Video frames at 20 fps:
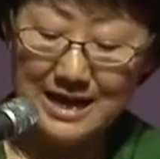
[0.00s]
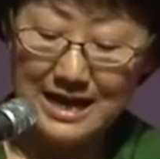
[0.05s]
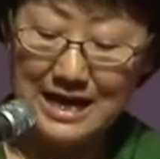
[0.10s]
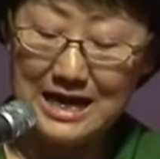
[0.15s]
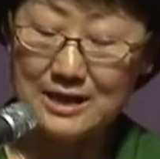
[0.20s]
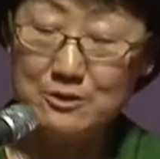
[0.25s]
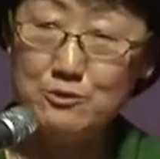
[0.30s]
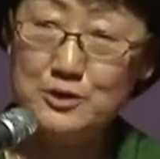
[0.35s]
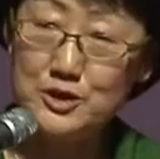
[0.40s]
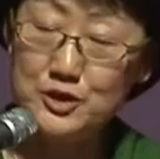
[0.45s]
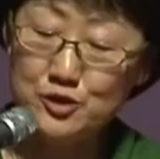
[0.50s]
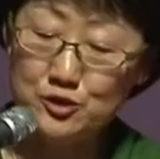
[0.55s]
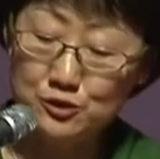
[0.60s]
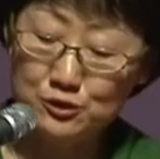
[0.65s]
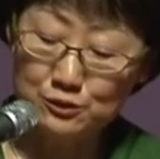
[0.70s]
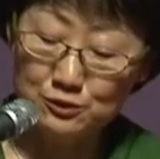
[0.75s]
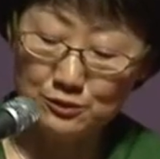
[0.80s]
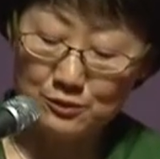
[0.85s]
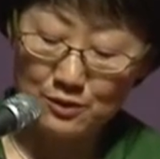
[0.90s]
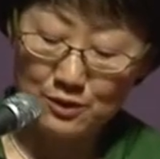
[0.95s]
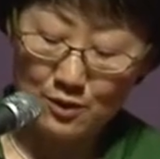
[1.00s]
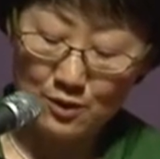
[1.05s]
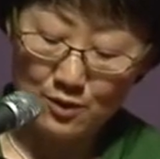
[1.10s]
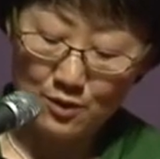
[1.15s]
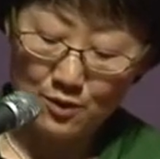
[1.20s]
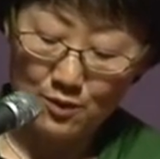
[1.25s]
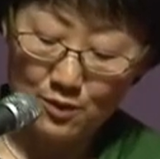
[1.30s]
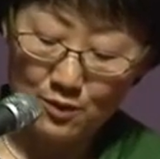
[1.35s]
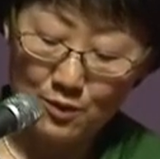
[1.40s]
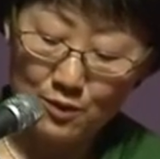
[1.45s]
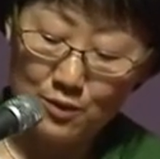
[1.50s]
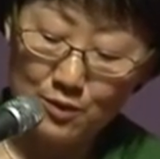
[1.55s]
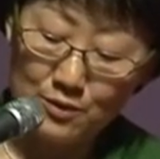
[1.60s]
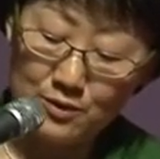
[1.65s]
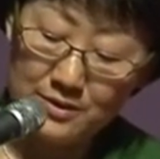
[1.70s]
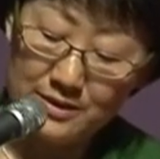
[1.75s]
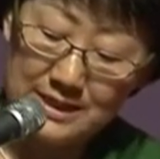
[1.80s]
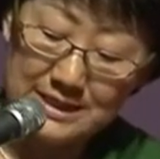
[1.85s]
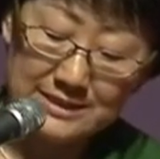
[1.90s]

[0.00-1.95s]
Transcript: I wish you all